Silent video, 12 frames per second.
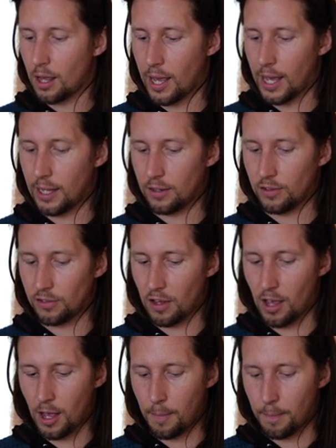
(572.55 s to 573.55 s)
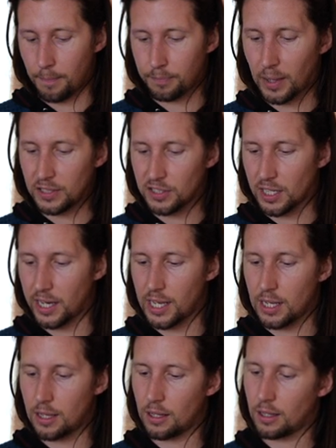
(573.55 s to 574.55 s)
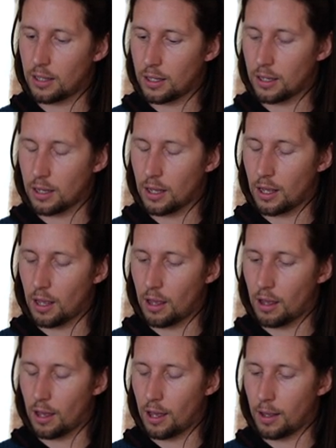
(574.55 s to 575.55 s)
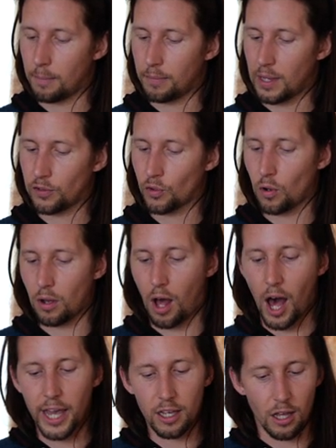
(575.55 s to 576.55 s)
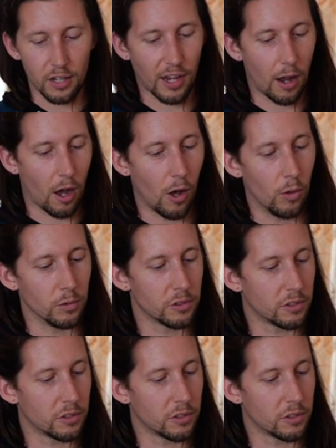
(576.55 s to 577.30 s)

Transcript: And basically, it's got eye cutout holes.